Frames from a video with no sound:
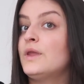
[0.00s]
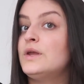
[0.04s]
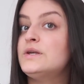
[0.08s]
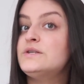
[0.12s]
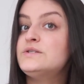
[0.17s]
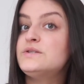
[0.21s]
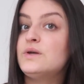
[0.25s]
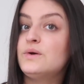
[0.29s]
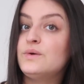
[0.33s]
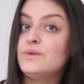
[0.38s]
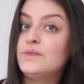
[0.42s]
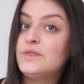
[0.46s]

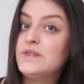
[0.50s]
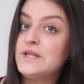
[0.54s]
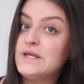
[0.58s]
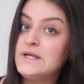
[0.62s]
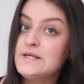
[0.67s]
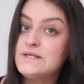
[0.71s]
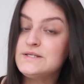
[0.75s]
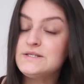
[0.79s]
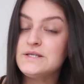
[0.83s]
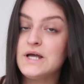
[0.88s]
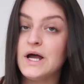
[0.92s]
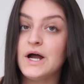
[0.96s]
So
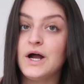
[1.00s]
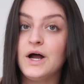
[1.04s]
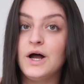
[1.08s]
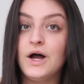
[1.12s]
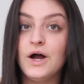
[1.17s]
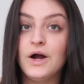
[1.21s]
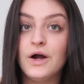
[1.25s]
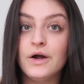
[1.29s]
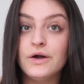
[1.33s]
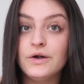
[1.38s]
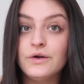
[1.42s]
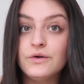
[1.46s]
these
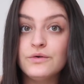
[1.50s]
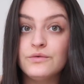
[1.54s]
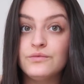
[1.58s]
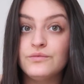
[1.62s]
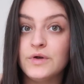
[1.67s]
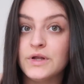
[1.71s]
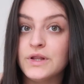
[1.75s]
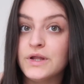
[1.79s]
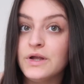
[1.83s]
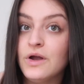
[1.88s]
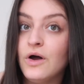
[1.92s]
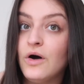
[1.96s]
are
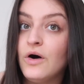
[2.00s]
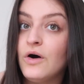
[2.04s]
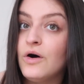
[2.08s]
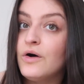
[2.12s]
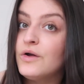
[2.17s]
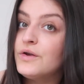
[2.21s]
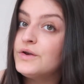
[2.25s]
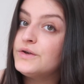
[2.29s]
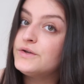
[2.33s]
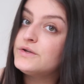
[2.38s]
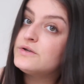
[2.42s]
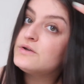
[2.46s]
really
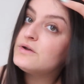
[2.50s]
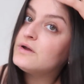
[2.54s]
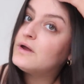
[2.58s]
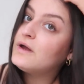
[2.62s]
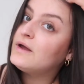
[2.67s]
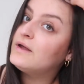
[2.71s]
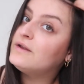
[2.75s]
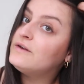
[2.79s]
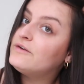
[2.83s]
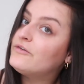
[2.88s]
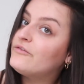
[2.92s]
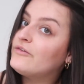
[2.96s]
hot
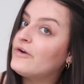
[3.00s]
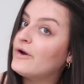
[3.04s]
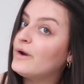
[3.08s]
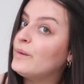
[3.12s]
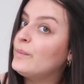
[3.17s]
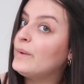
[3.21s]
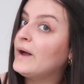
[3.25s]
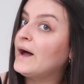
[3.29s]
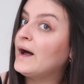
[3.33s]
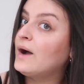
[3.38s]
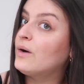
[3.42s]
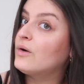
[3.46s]
and very
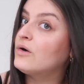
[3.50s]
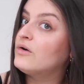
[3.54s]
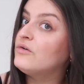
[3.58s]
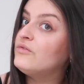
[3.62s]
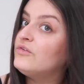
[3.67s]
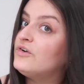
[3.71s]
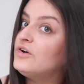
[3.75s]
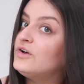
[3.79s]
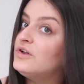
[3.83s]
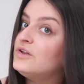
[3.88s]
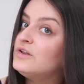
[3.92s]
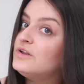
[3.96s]

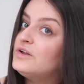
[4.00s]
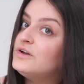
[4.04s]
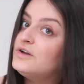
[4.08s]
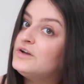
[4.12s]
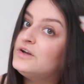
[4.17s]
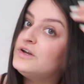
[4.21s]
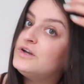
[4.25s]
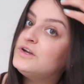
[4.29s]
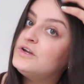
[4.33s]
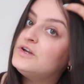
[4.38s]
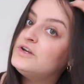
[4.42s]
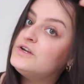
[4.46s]
powerful.
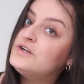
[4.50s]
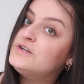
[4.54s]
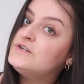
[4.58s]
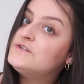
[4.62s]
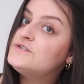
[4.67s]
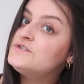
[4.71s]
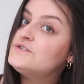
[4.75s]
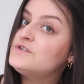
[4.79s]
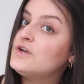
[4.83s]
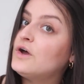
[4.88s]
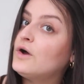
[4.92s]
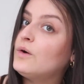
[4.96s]

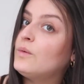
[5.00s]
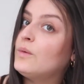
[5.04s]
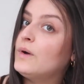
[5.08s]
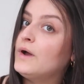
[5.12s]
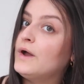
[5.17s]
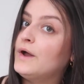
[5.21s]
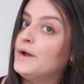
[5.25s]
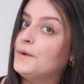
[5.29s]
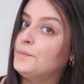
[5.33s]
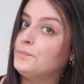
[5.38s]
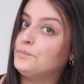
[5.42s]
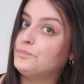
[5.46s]

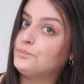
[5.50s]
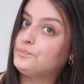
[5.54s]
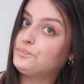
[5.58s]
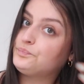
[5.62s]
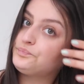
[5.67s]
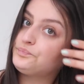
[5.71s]
So